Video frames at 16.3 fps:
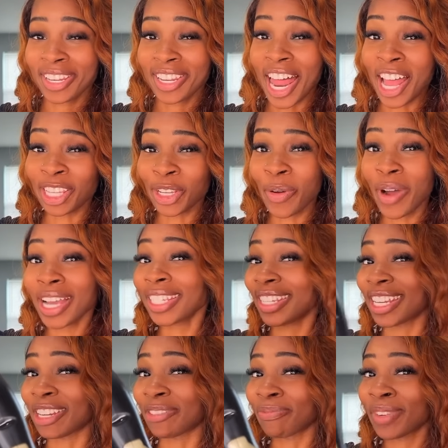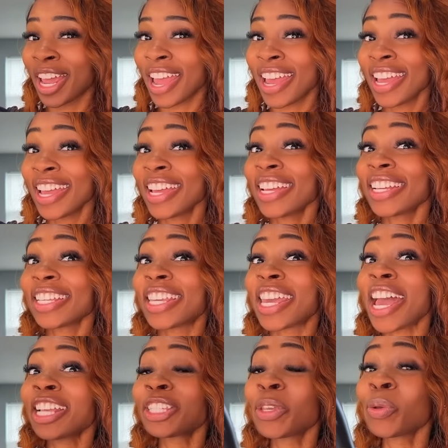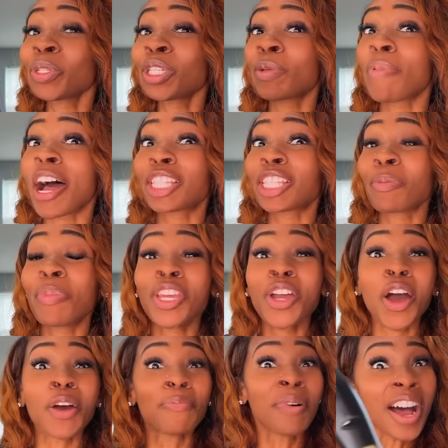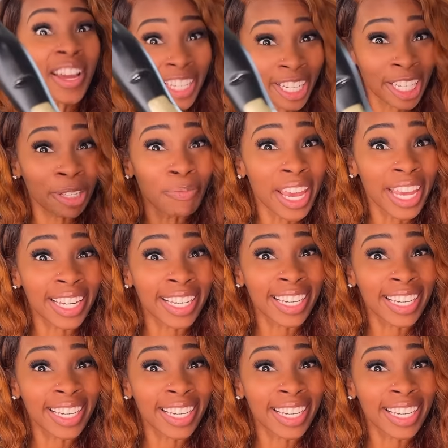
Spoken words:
Last question. Guess who's about to be on punishment?